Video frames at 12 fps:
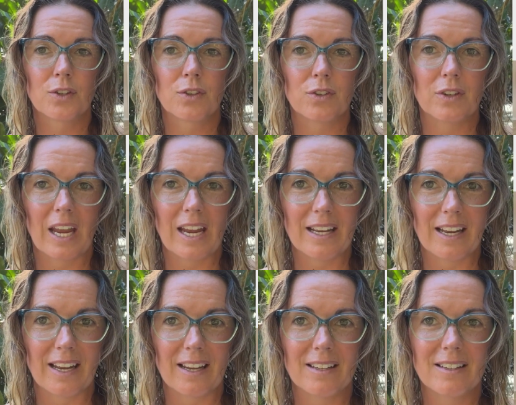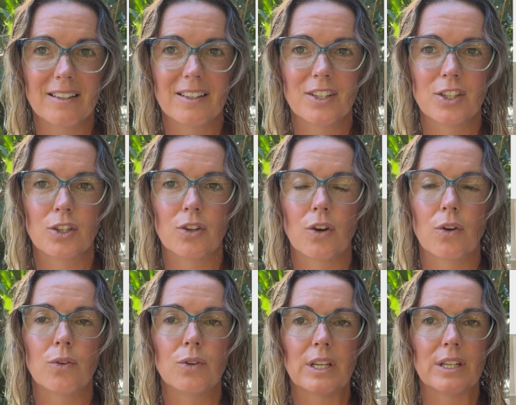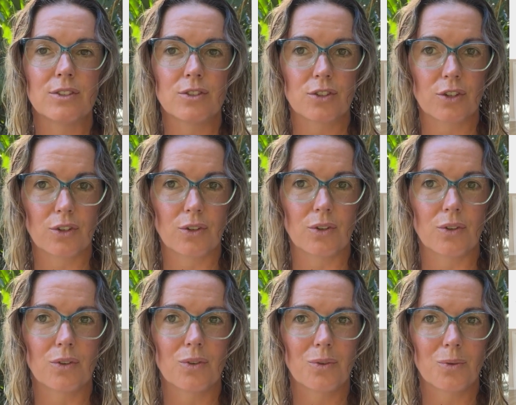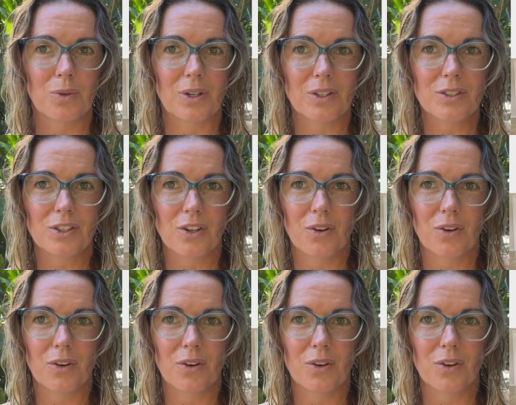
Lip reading: creating your own internal world,